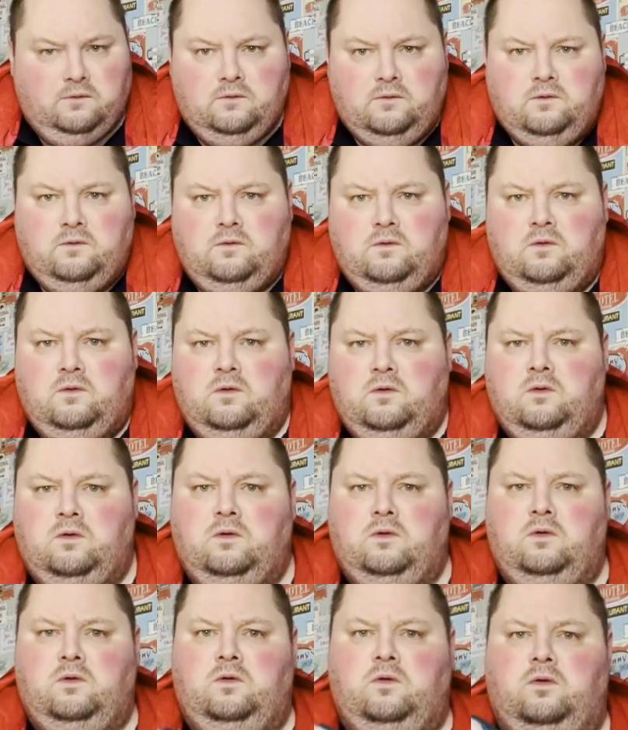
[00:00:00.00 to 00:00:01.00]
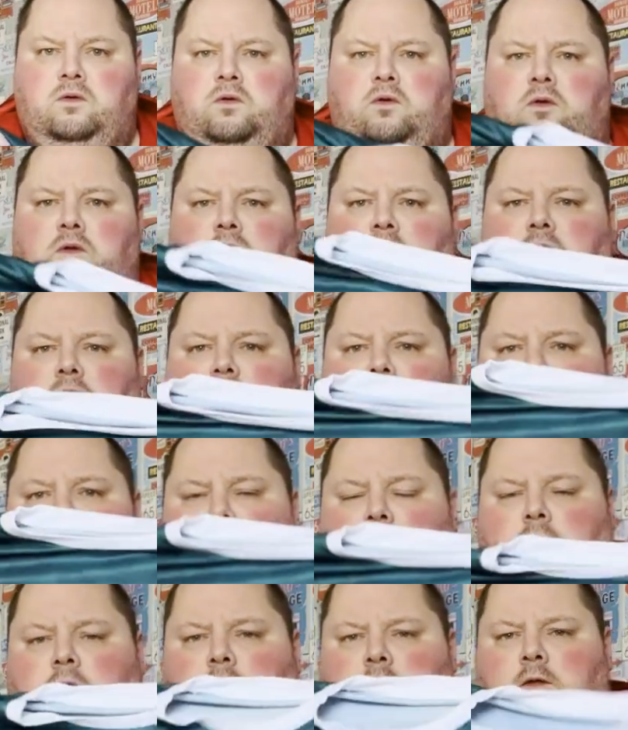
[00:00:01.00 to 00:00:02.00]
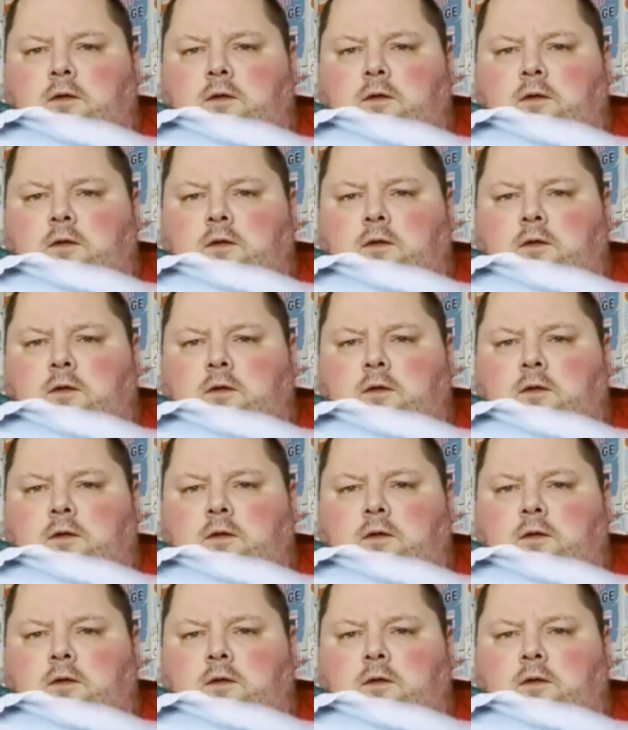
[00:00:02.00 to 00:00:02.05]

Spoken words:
Nobody speaks.